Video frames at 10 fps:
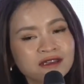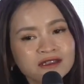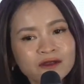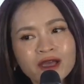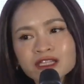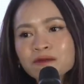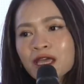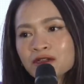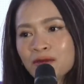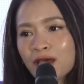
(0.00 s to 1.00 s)
So I
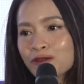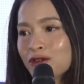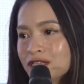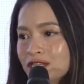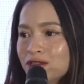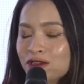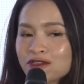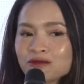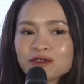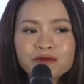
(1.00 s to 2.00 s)
spent about 13
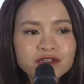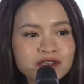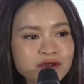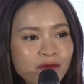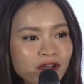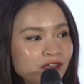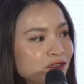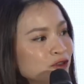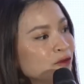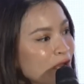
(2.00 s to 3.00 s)
years with British
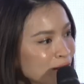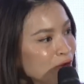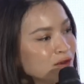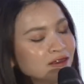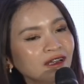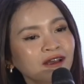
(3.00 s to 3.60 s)
American Tobacco,